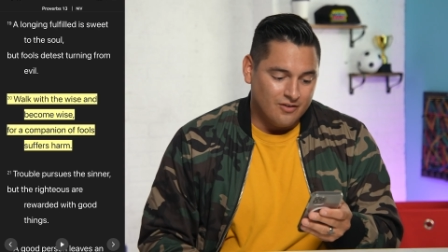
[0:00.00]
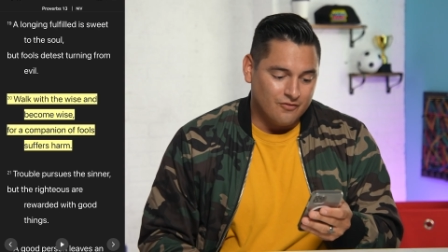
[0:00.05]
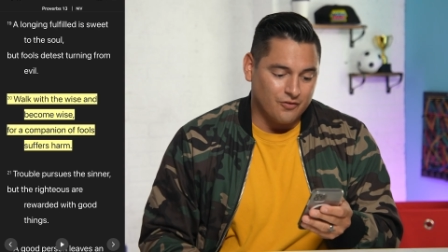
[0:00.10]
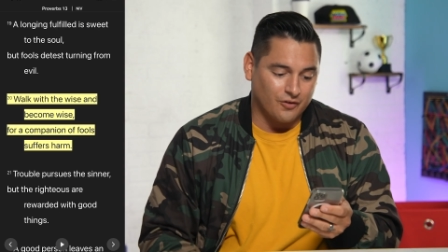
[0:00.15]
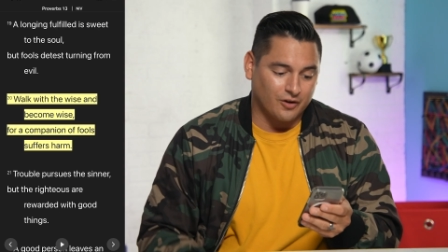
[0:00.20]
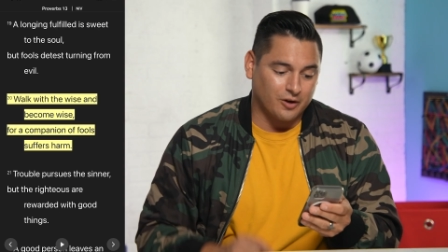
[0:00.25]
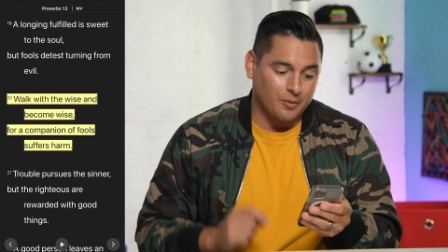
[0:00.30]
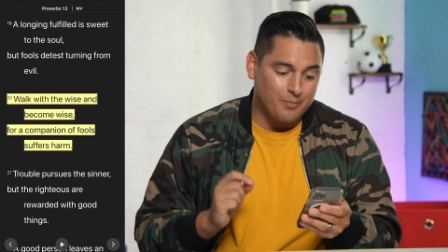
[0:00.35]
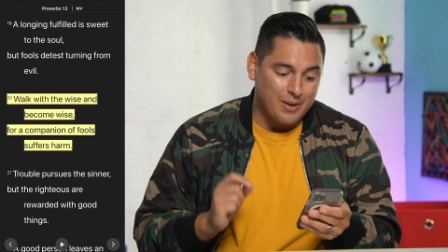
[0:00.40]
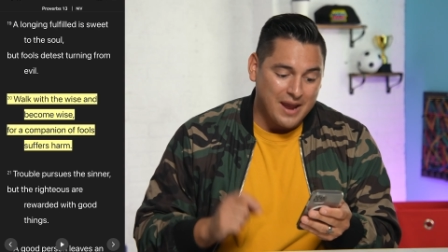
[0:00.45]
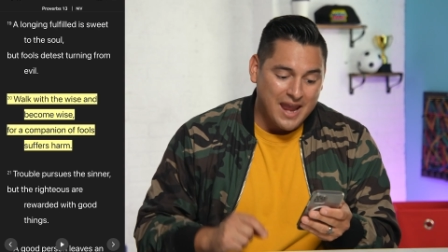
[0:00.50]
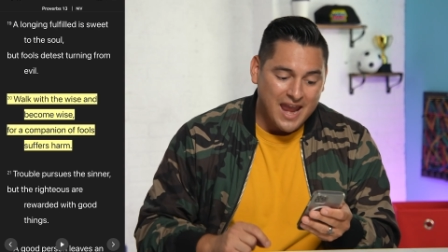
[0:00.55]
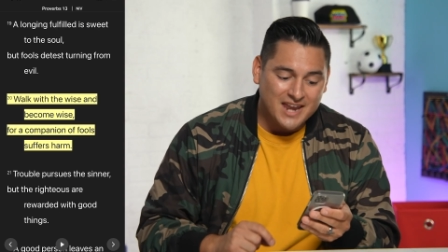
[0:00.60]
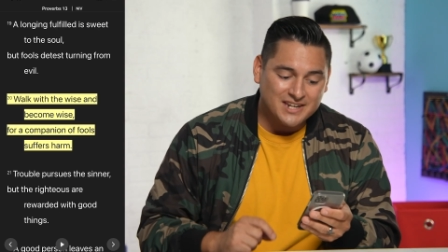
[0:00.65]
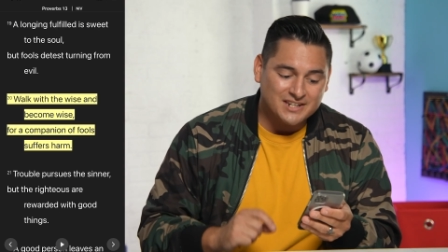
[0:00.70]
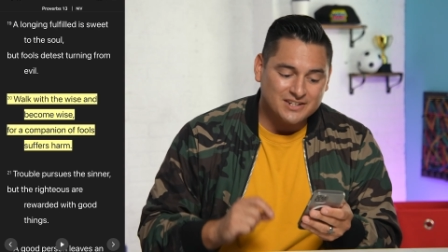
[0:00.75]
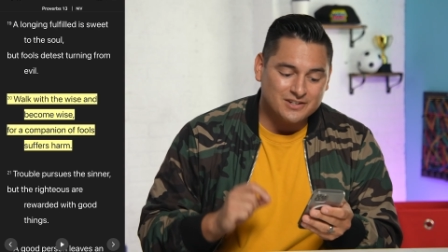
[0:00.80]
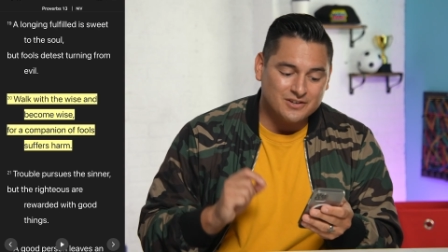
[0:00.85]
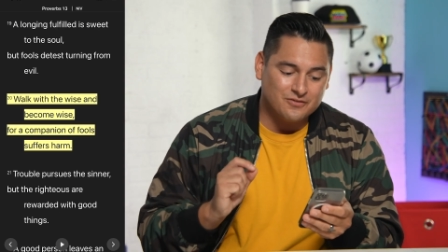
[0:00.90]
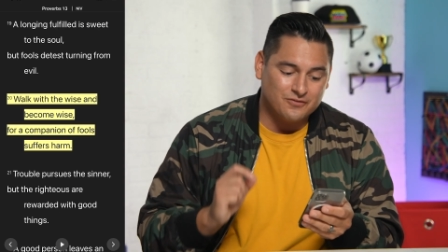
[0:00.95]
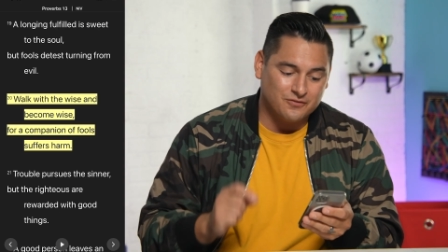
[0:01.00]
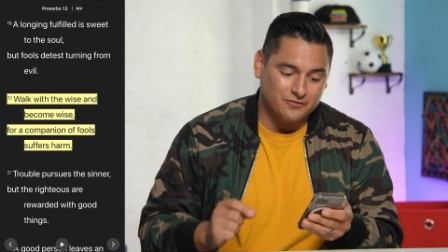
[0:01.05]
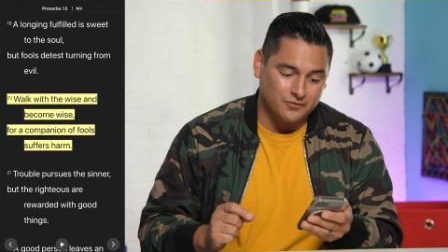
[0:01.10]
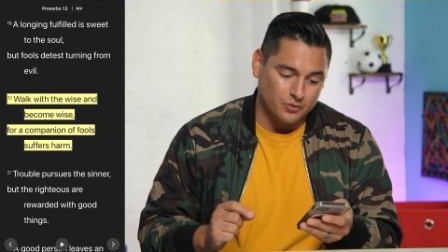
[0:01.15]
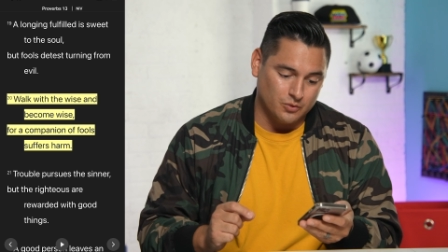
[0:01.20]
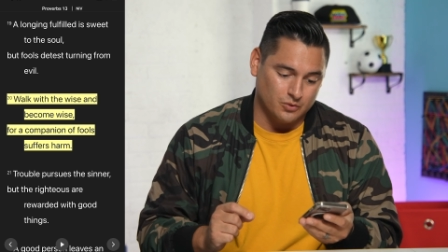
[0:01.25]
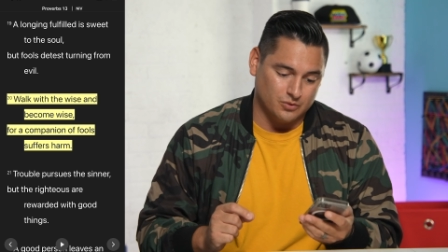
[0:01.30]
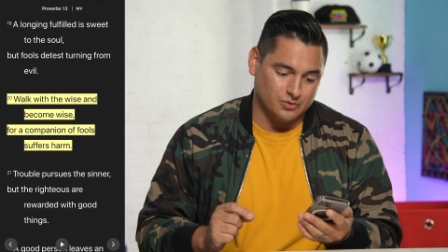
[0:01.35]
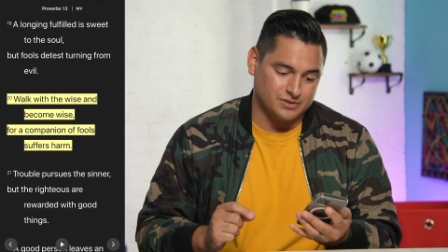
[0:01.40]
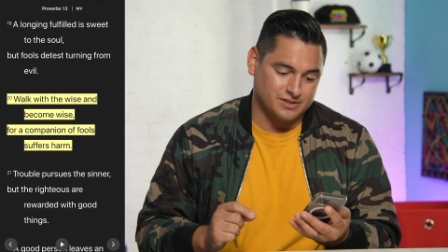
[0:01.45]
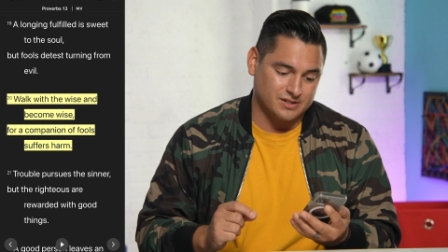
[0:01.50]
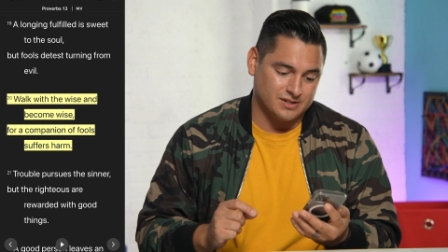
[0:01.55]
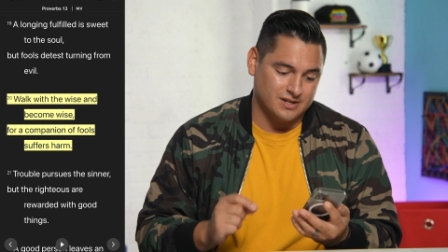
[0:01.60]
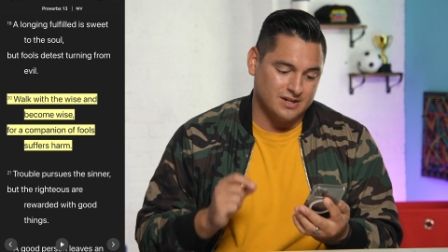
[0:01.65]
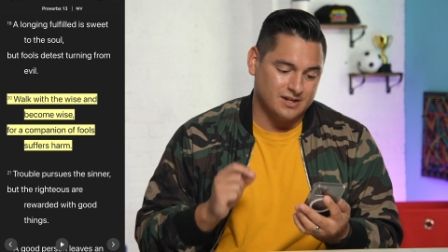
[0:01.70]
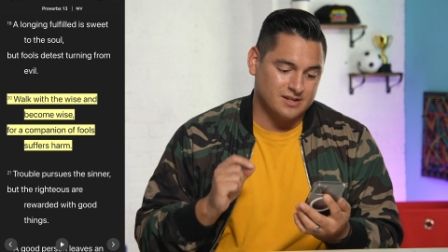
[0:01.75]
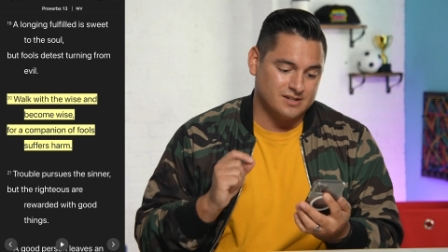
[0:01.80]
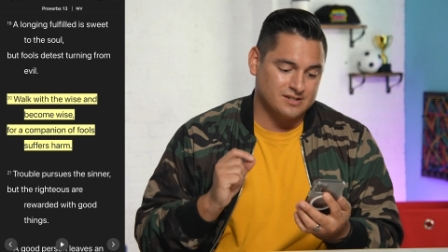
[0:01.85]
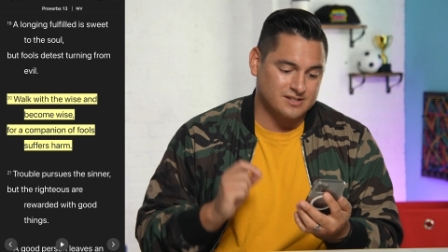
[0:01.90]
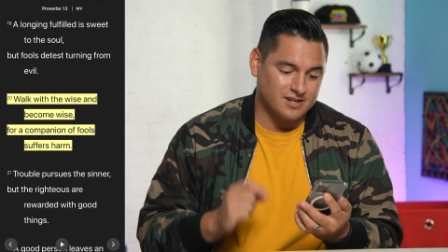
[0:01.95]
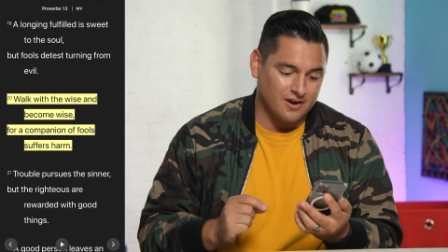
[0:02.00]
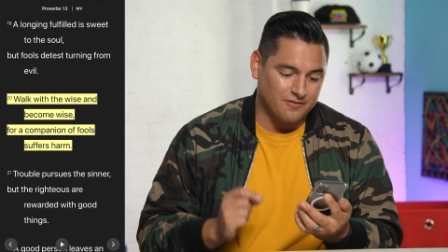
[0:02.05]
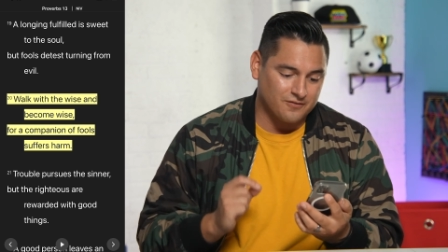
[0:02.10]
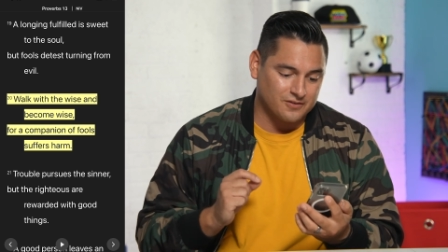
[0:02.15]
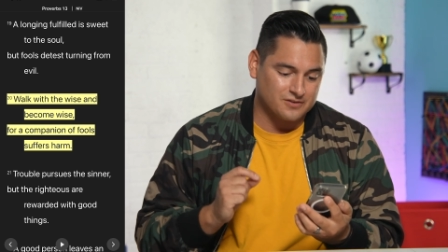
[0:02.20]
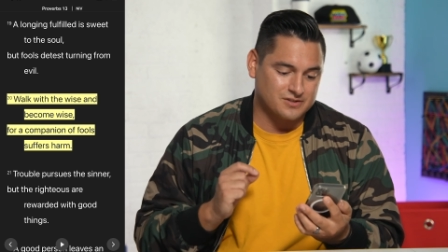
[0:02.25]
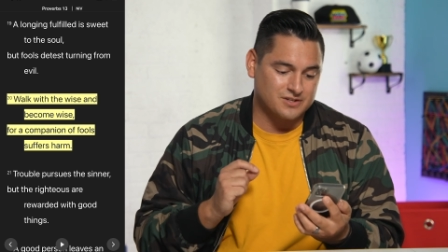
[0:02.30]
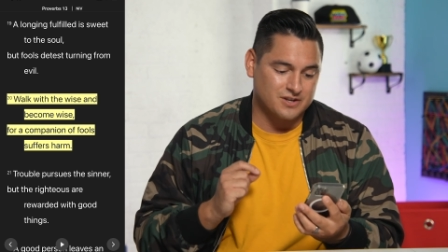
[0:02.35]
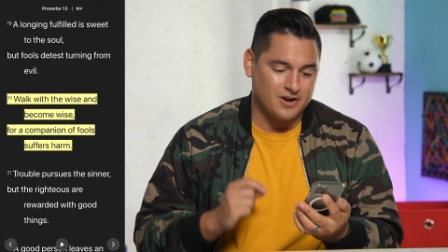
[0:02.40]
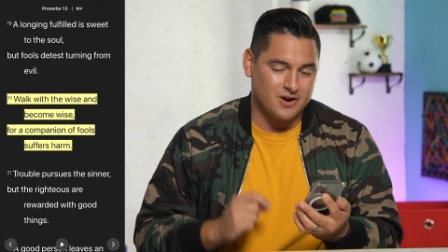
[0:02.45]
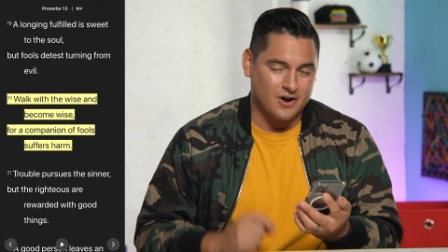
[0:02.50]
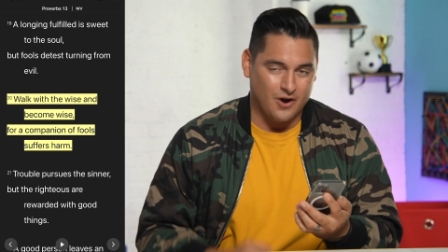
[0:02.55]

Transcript: for a companion of fools suffers